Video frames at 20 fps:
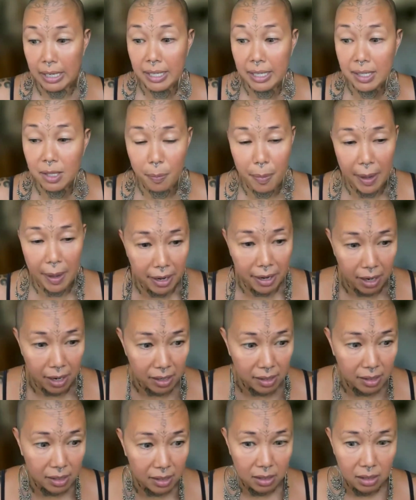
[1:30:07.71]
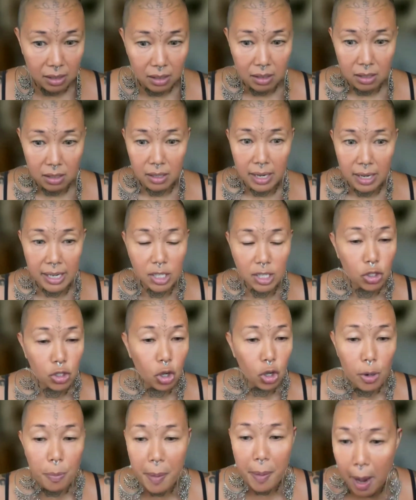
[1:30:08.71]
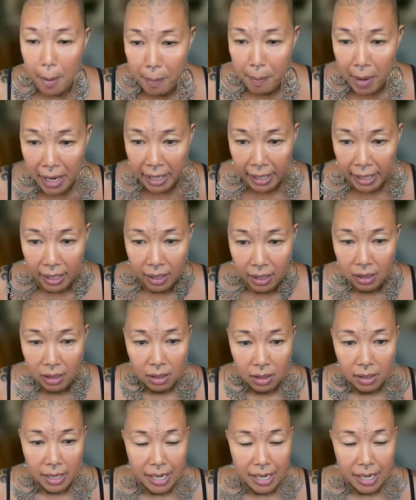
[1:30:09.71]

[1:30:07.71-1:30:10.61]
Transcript: It is about us. It's not about money.